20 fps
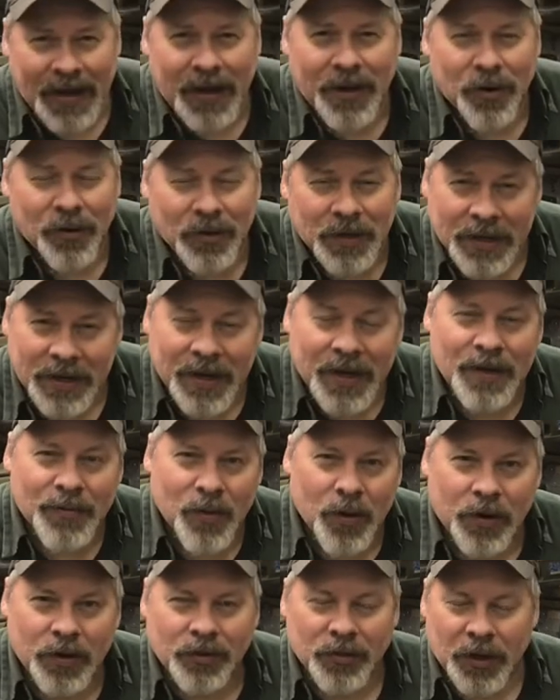I don't need any
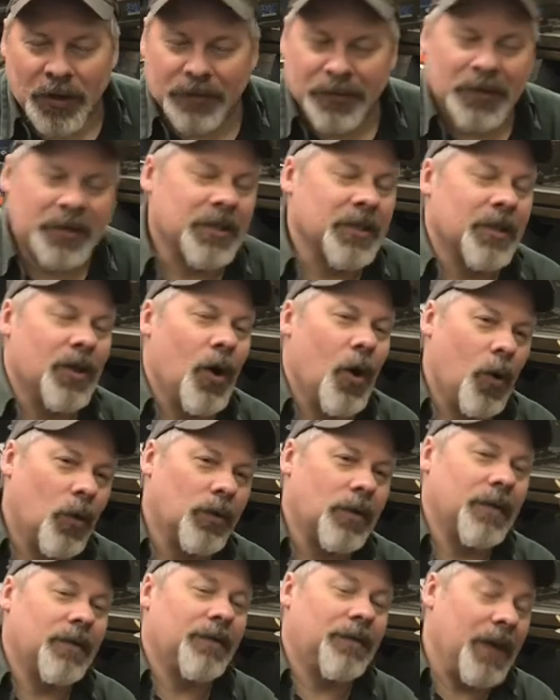more transmission
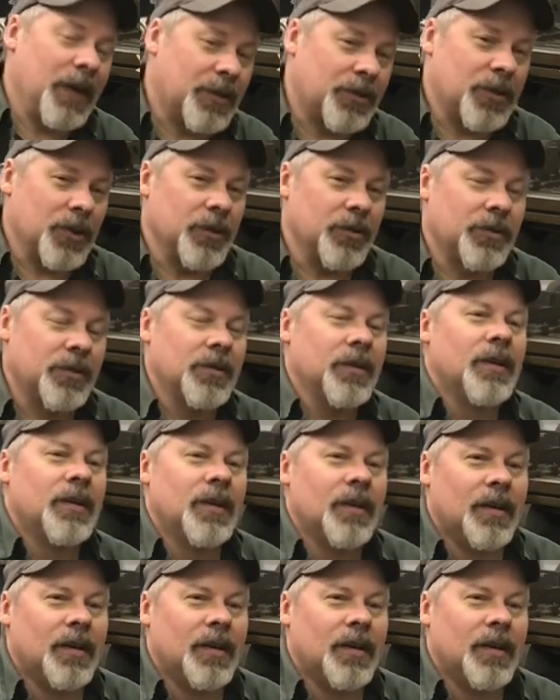holding fixtures.